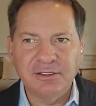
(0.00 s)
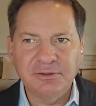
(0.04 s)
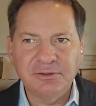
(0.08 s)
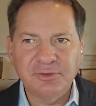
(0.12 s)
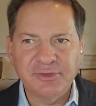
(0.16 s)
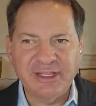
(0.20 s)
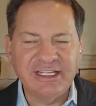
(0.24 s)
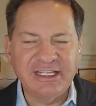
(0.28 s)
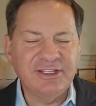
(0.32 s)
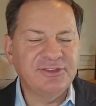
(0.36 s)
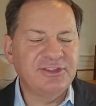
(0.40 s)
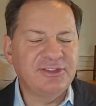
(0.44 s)

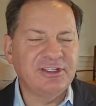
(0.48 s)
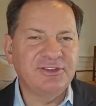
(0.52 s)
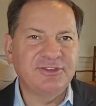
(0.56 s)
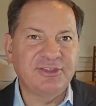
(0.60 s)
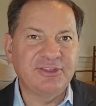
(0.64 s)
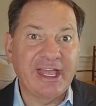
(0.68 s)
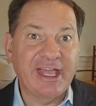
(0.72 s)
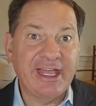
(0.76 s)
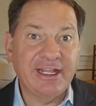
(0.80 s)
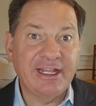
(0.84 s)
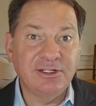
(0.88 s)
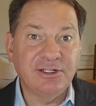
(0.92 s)
things he
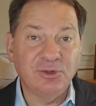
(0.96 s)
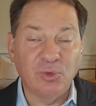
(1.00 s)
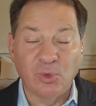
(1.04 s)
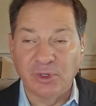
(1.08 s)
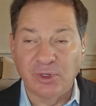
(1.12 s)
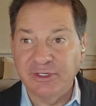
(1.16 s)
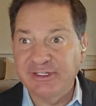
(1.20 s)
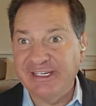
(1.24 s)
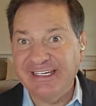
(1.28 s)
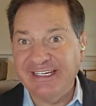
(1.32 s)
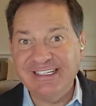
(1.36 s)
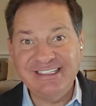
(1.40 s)
said
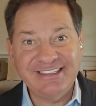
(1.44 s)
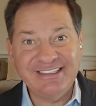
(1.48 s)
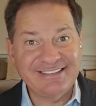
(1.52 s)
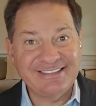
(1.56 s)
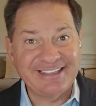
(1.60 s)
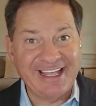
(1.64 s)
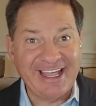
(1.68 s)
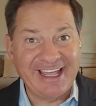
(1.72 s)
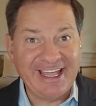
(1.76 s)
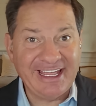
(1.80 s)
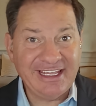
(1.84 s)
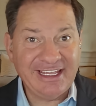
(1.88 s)
or didn't
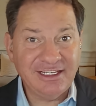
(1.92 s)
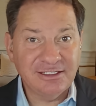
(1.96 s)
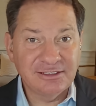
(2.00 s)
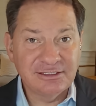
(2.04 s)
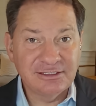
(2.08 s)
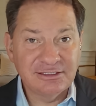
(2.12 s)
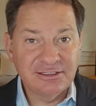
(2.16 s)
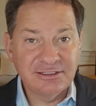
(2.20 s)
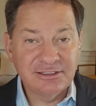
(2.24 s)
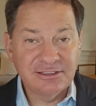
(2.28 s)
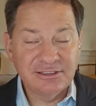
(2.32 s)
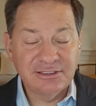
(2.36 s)
say
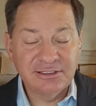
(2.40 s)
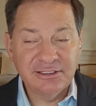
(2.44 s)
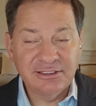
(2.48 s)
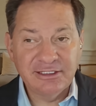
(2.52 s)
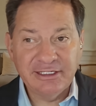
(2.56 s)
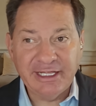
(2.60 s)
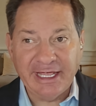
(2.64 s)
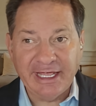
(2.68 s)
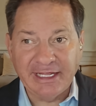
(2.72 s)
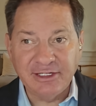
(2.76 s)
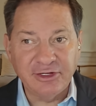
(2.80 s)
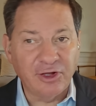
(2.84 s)

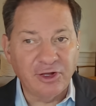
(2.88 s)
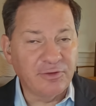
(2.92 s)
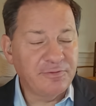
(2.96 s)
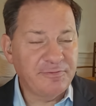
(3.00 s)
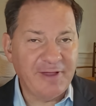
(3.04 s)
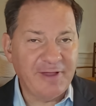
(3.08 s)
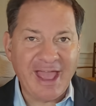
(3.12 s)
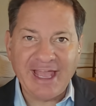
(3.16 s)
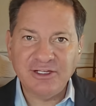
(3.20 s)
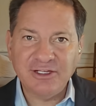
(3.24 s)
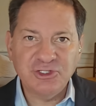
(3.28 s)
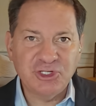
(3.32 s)
and no
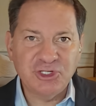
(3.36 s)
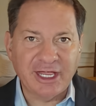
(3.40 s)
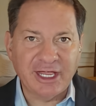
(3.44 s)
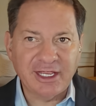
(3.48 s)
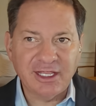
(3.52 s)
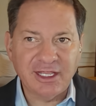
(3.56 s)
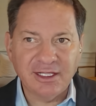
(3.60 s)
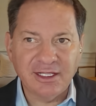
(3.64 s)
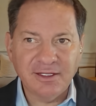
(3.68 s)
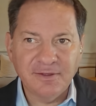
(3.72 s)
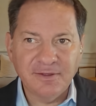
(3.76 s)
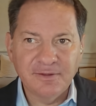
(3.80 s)
fact
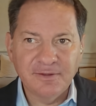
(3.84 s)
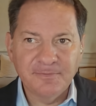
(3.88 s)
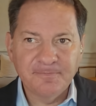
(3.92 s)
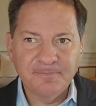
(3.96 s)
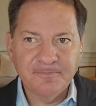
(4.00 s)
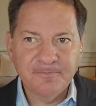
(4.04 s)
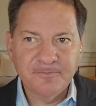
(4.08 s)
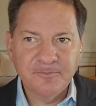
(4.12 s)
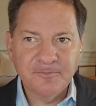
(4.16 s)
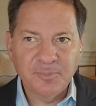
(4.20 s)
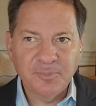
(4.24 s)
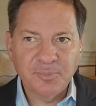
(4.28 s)
checking.
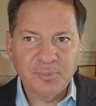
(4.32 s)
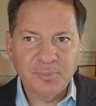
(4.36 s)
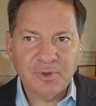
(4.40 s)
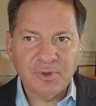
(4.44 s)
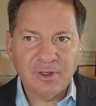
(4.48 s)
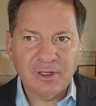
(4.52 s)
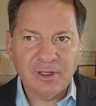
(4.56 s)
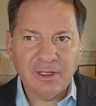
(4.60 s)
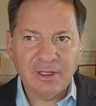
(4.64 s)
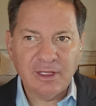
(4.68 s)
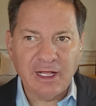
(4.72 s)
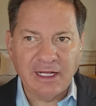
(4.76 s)

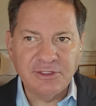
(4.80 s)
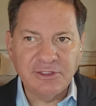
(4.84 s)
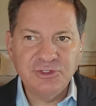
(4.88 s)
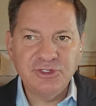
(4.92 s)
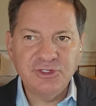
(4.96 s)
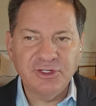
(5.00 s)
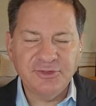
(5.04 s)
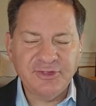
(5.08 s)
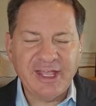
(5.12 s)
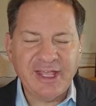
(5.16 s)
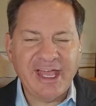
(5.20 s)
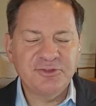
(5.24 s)
I
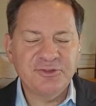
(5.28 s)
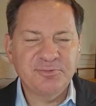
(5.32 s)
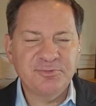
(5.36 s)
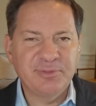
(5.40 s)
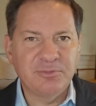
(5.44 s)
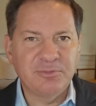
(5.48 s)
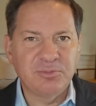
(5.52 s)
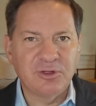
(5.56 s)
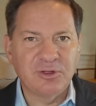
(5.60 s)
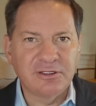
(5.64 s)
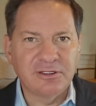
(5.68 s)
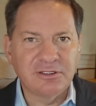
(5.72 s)
just asked
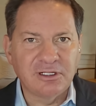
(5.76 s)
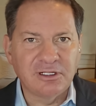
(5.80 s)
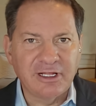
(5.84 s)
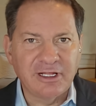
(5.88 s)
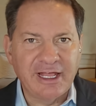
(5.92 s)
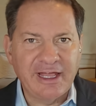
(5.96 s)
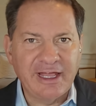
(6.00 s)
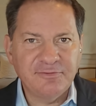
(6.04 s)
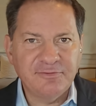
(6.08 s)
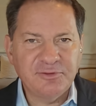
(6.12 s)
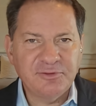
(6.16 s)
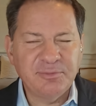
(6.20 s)
people on the
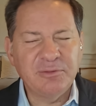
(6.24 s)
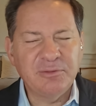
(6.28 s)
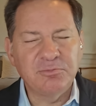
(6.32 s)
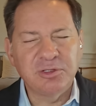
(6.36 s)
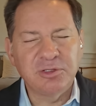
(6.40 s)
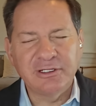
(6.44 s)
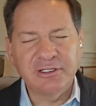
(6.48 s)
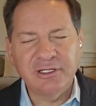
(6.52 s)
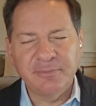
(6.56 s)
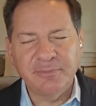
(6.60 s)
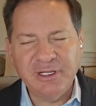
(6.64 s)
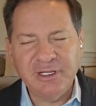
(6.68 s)
left,
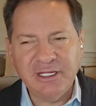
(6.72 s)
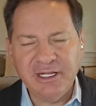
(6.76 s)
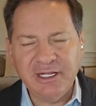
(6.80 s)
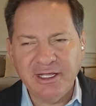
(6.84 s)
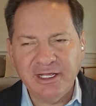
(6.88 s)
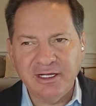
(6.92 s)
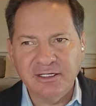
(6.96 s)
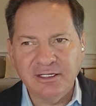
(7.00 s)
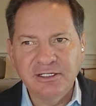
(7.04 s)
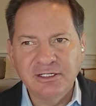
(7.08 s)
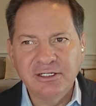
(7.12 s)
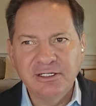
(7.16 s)
people in the
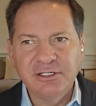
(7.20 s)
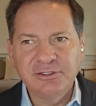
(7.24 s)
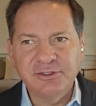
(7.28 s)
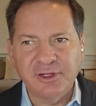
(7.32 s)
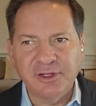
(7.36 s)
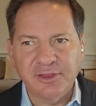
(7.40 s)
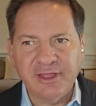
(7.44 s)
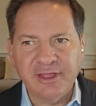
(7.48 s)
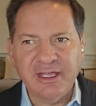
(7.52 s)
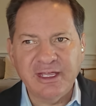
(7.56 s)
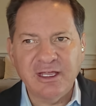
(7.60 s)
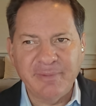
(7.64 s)
media, to
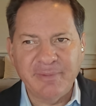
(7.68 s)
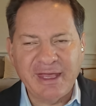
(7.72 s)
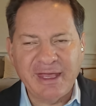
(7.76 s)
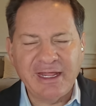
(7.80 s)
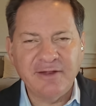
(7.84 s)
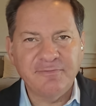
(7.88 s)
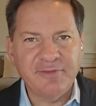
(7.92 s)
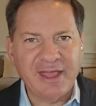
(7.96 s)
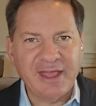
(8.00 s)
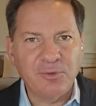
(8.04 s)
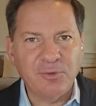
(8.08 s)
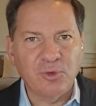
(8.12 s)
think about
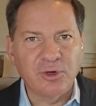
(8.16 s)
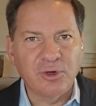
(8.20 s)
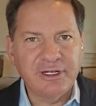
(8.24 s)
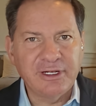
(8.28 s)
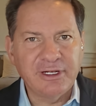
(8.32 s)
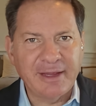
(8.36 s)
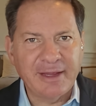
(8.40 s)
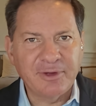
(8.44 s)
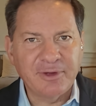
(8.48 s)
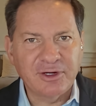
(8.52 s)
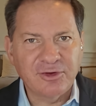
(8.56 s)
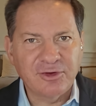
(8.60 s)
if that were a
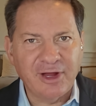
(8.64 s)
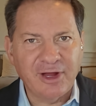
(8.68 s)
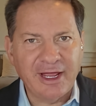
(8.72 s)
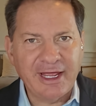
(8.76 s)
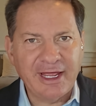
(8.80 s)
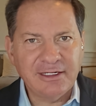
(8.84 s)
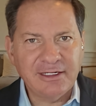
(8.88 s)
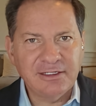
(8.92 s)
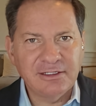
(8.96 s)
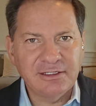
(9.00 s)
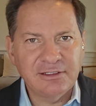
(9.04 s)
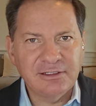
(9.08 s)

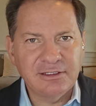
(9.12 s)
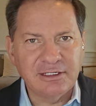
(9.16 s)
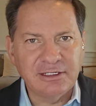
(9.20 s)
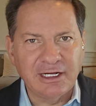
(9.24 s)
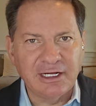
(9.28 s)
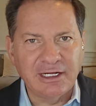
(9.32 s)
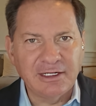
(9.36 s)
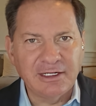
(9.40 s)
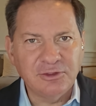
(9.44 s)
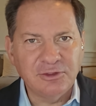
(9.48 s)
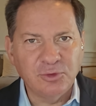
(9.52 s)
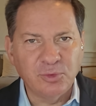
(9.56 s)
Democrat
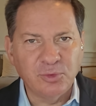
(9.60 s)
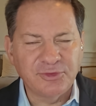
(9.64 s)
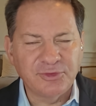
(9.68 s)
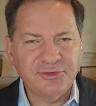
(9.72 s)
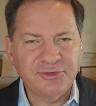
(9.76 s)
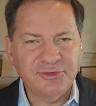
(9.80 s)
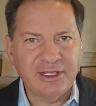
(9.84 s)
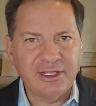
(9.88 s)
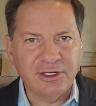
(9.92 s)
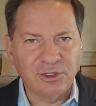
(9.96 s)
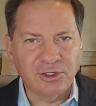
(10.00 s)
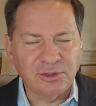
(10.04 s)
who was
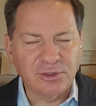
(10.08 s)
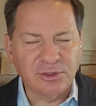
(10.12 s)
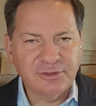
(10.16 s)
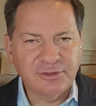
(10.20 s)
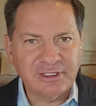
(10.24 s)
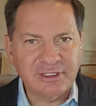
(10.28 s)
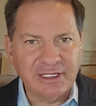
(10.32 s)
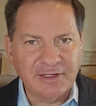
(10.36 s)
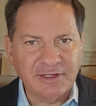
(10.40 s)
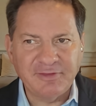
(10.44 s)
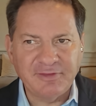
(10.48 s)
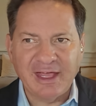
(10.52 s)
killed,
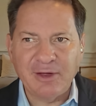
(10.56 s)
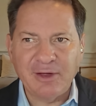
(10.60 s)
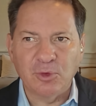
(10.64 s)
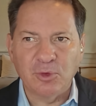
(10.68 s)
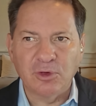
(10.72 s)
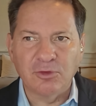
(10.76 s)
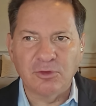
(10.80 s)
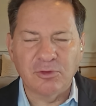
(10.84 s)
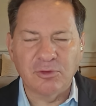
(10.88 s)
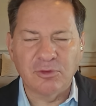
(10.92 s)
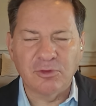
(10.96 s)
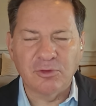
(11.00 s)
if that
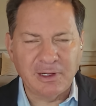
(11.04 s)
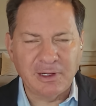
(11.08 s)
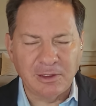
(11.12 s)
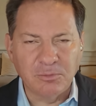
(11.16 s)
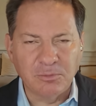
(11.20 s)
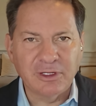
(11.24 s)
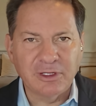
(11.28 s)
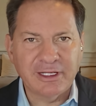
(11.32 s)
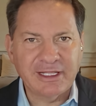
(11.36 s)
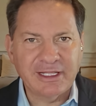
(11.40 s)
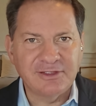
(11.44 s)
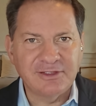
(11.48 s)
were a
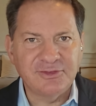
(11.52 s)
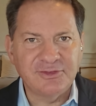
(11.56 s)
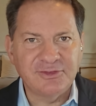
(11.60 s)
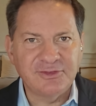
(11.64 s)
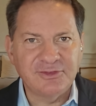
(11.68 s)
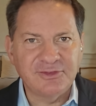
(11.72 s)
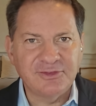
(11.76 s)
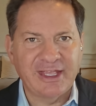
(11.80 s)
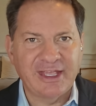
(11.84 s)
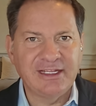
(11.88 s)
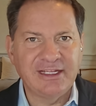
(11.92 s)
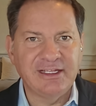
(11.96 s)
Republican
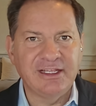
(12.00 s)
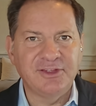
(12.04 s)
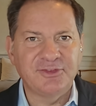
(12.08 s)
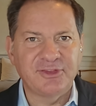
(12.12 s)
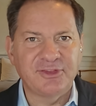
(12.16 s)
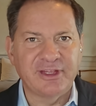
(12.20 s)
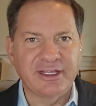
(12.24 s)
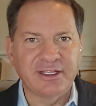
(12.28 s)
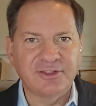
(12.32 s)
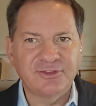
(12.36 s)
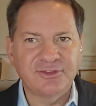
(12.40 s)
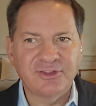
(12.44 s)
saying these
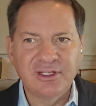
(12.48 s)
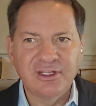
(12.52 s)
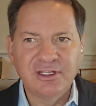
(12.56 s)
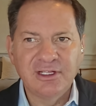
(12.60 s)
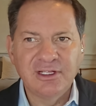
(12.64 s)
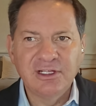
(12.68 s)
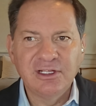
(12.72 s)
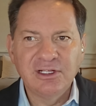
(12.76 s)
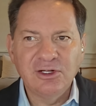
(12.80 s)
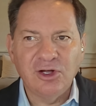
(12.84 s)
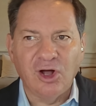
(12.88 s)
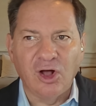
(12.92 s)
things
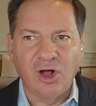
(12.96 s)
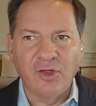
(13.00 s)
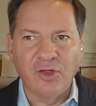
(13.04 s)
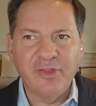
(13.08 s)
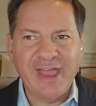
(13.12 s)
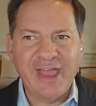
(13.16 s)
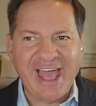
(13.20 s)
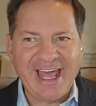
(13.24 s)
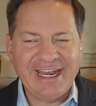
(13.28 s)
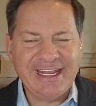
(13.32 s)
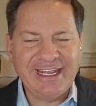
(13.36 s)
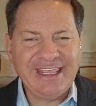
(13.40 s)
on
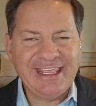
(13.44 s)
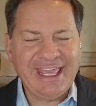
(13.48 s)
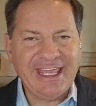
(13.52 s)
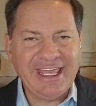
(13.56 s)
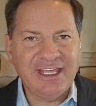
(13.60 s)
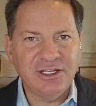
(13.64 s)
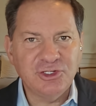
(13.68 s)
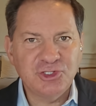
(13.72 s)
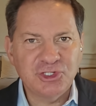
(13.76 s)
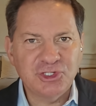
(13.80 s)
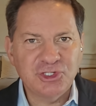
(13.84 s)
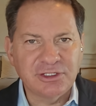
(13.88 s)
that
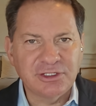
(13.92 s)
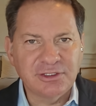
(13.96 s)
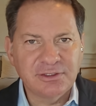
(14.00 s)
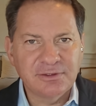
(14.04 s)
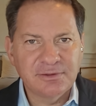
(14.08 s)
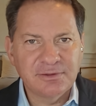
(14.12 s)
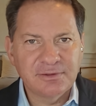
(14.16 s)
occasion,